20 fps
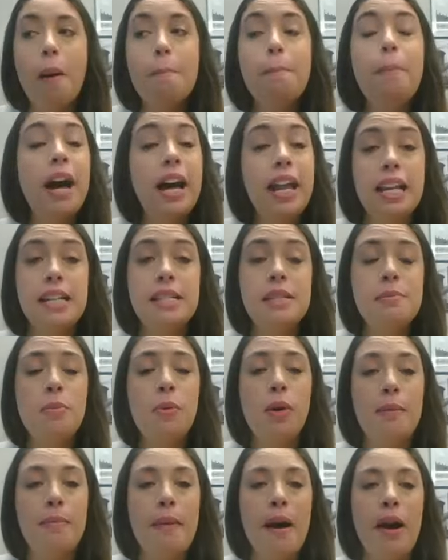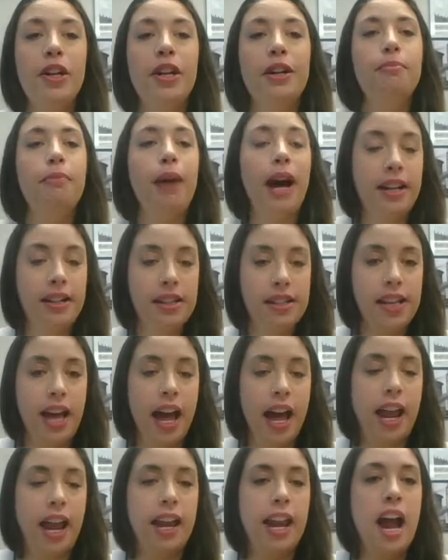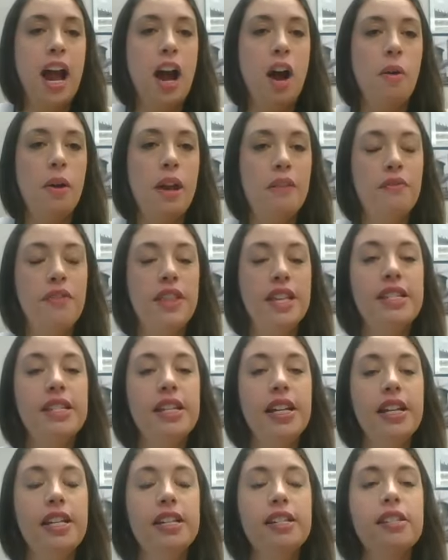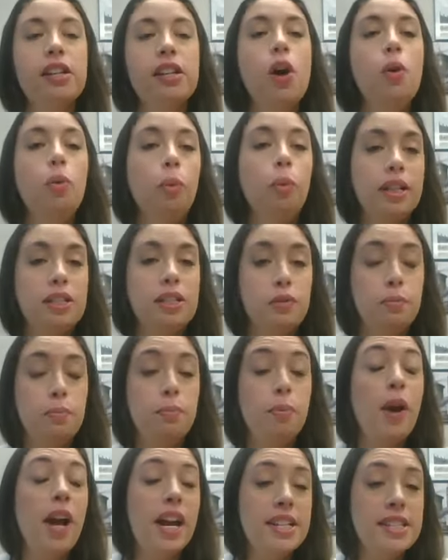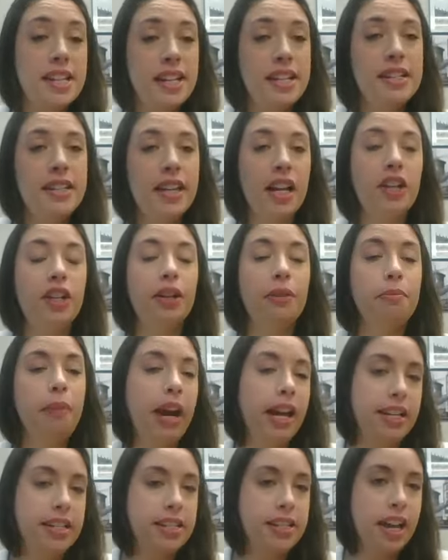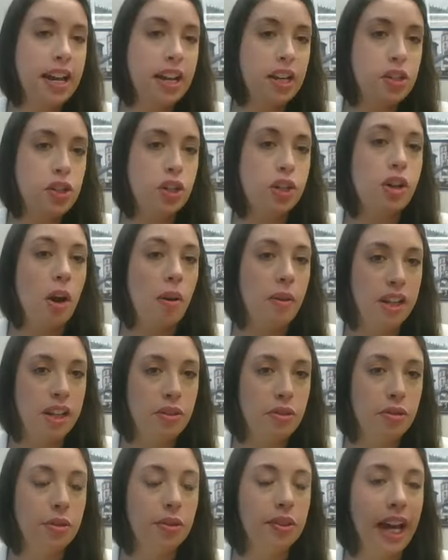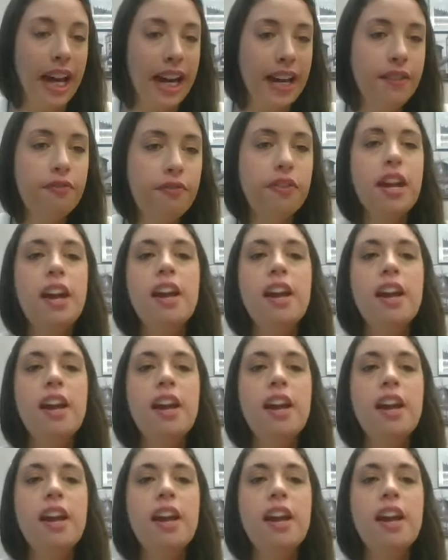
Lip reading: But it's more about your mindset, and how, if this is what's present in your mindset as you're going through life,